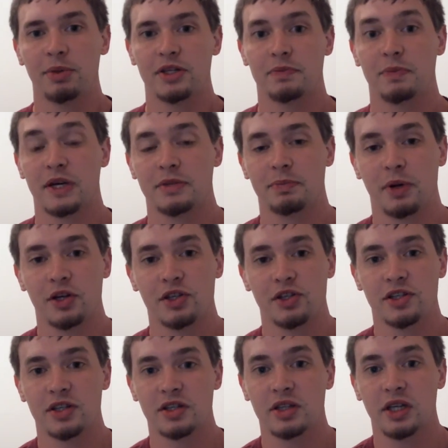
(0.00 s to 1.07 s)
his best punch
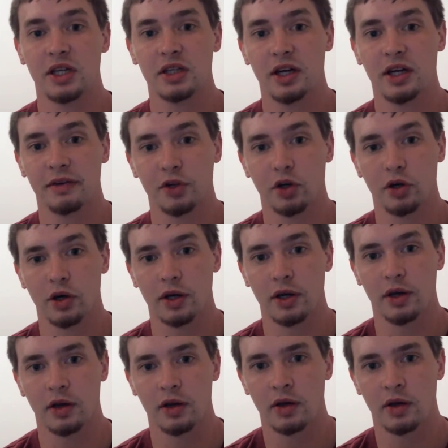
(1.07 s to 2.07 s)
is his lead left hook.